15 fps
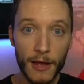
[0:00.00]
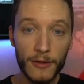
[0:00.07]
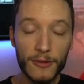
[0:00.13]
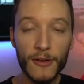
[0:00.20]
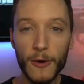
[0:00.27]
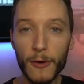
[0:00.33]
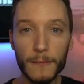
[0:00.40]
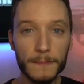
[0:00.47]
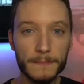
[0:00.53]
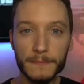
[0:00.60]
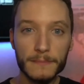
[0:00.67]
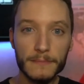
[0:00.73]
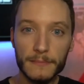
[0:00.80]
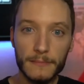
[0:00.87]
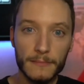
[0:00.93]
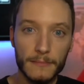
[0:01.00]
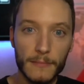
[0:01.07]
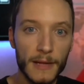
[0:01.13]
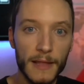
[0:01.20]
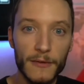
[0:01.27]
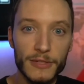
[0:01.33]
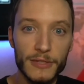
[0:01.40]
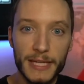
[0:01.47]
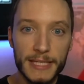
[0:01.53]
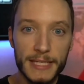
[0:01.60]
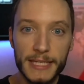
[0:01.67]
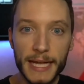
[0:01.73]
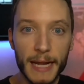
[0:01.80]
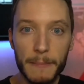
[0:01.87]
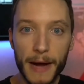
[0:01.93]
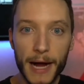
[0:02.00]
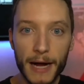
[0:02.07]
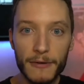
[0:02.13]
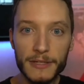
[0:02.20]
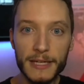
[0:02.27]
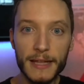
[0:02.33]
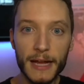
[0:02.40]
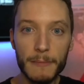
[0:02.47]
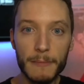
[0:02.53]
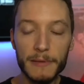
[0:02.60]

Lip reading: So there's the insane hypocrisy there.